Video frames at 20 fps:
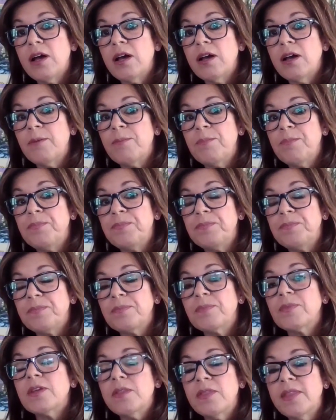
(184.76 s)
um,
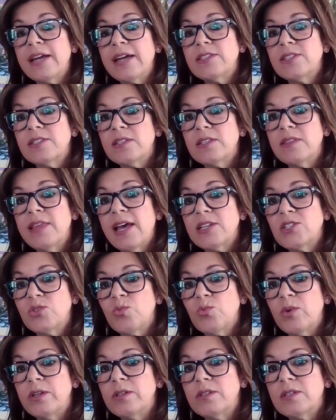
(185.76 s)
that's,
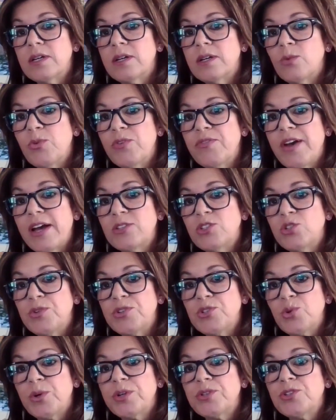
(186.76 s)
that's what uh, we've had to
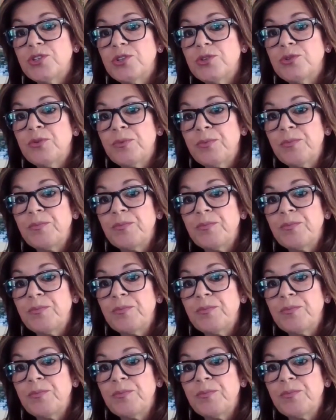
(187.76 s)
resort to.